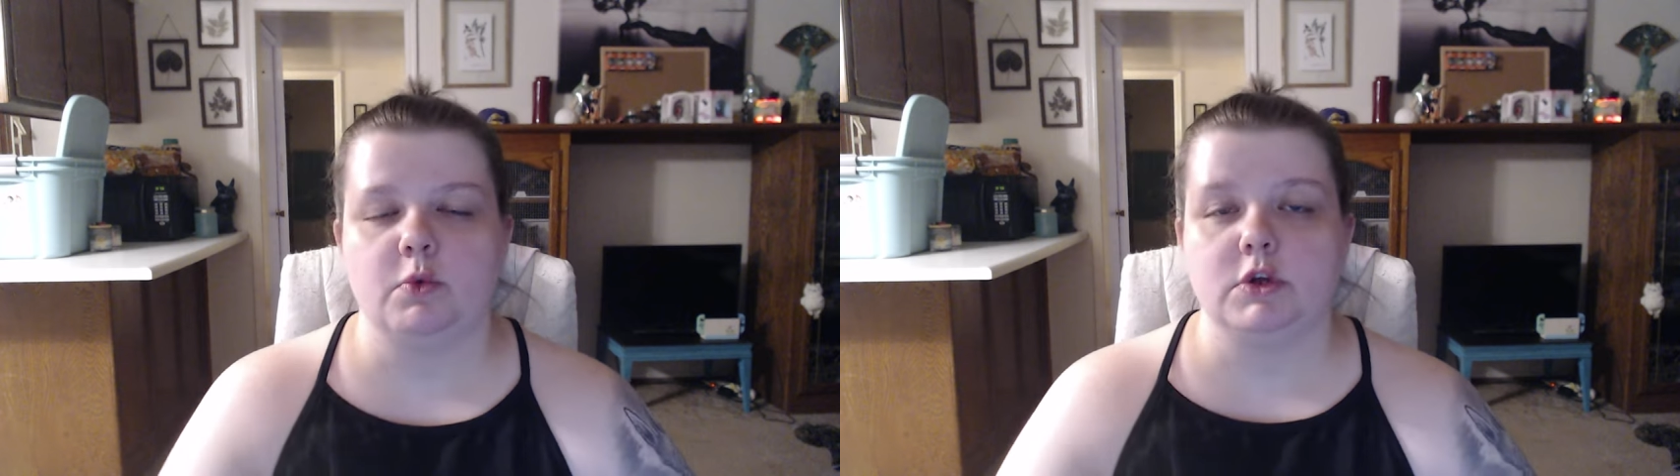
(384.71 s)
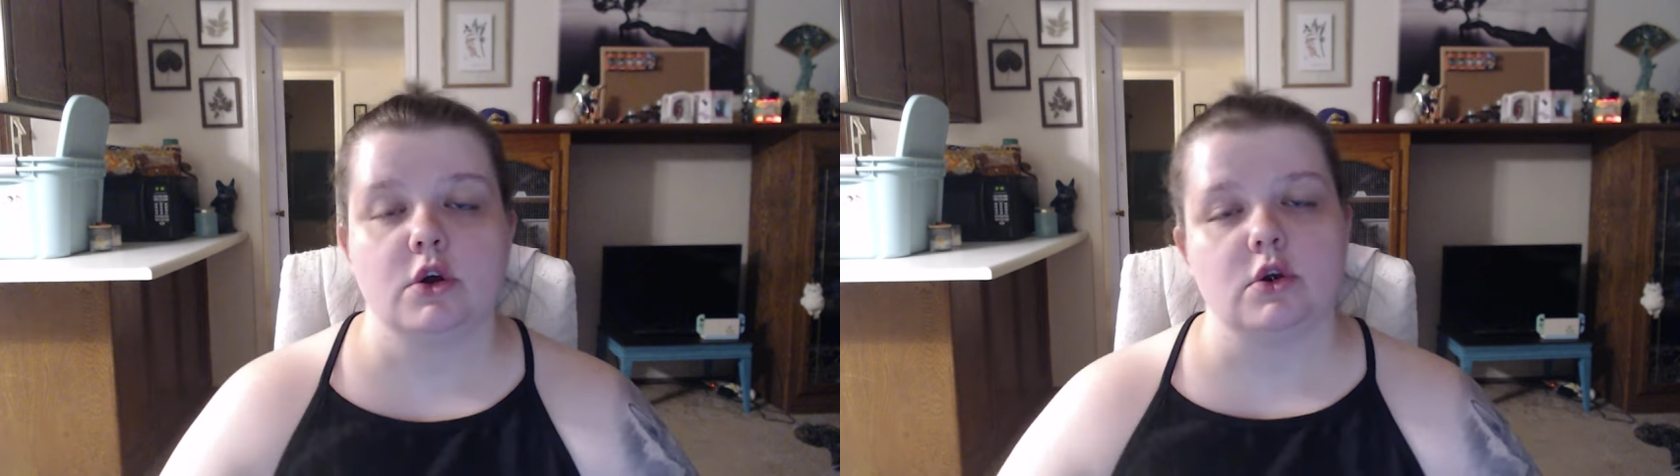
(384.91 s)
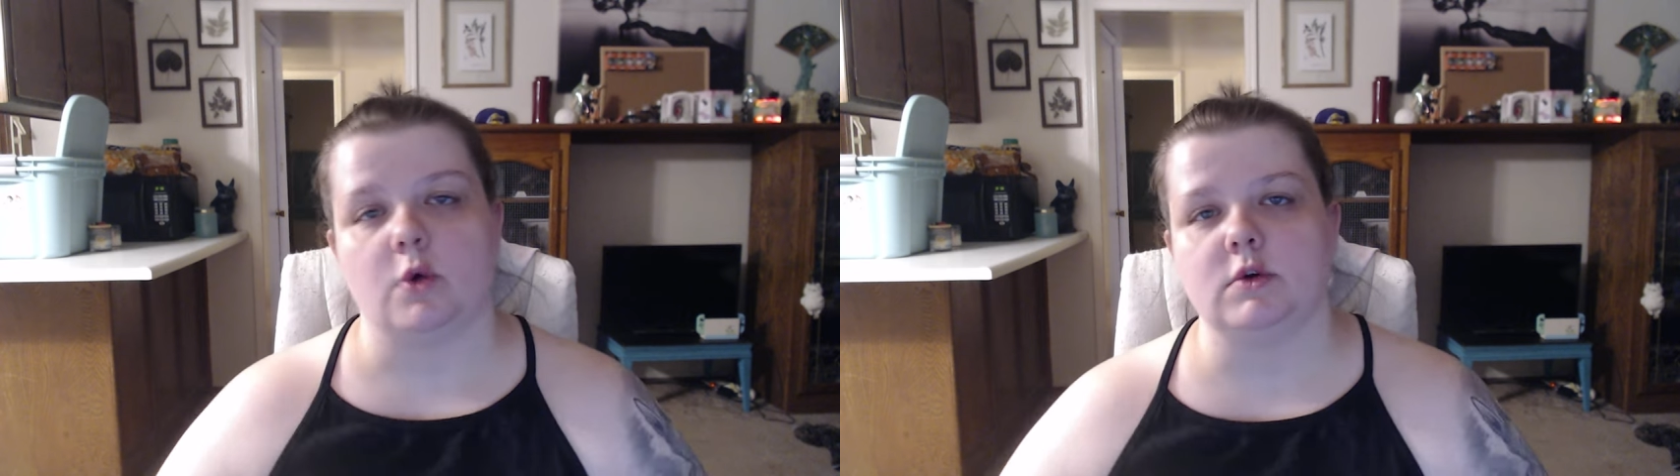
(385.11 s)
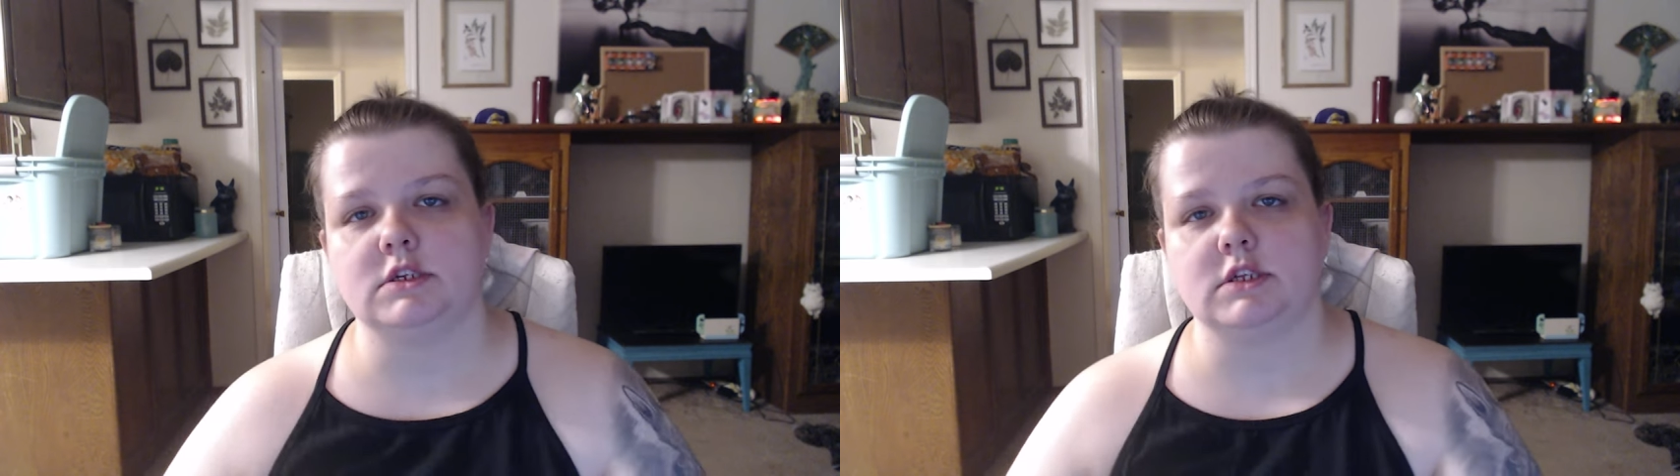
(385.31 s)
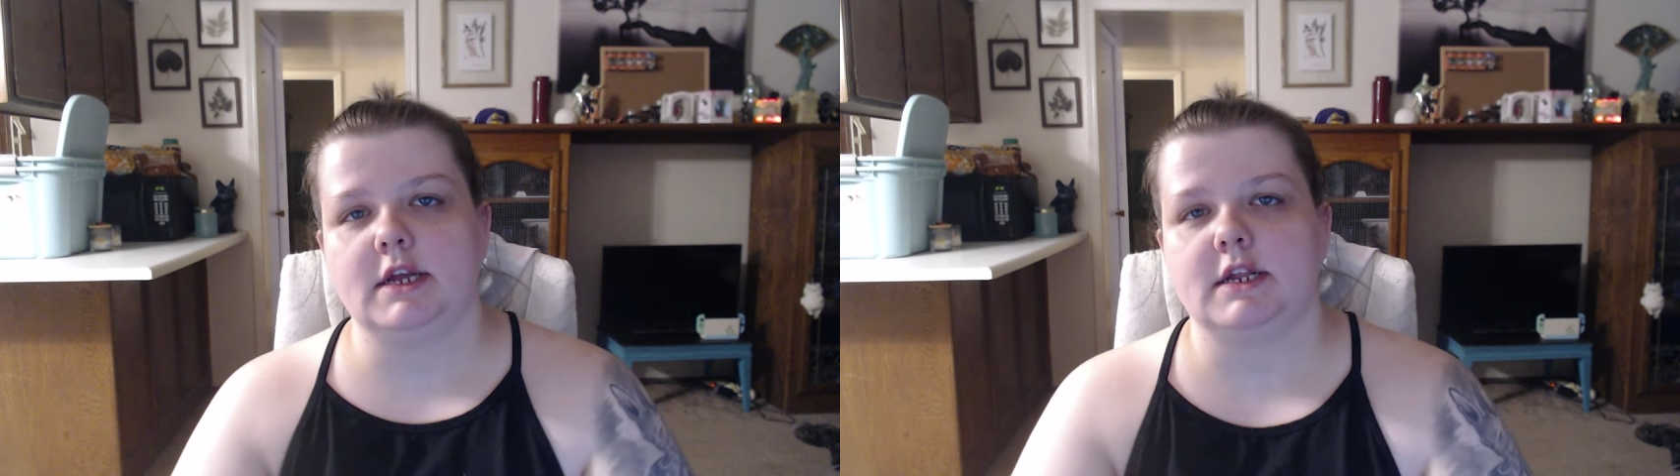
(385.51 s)
when you're
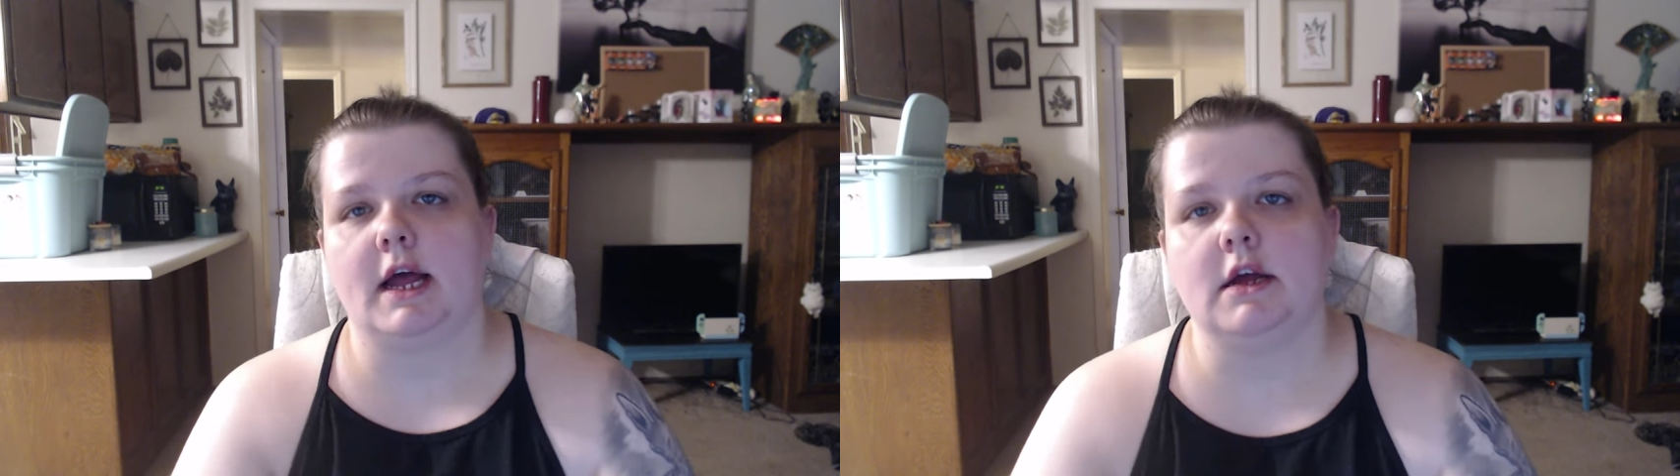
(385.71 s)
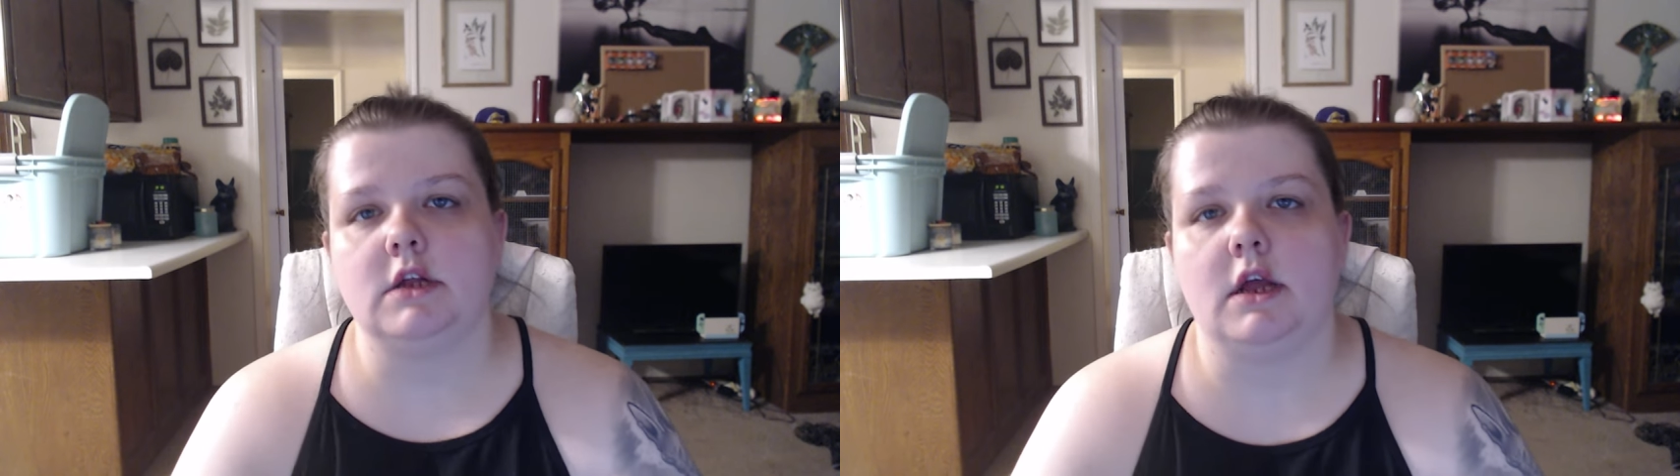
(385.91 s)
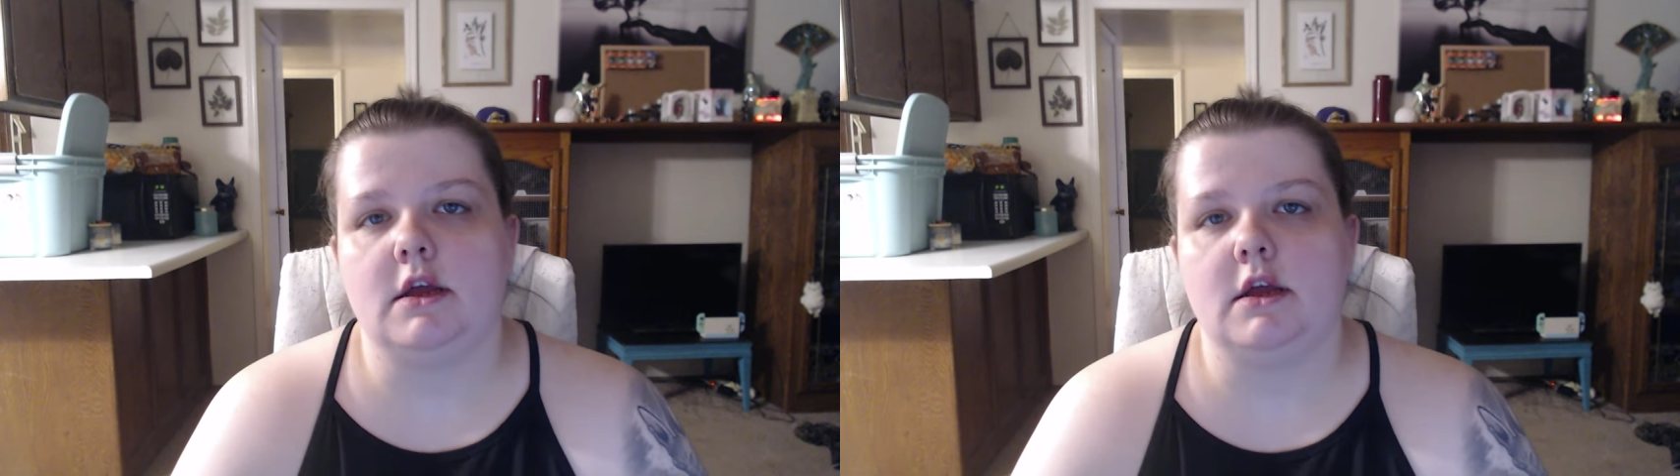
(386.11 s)
noticed like that,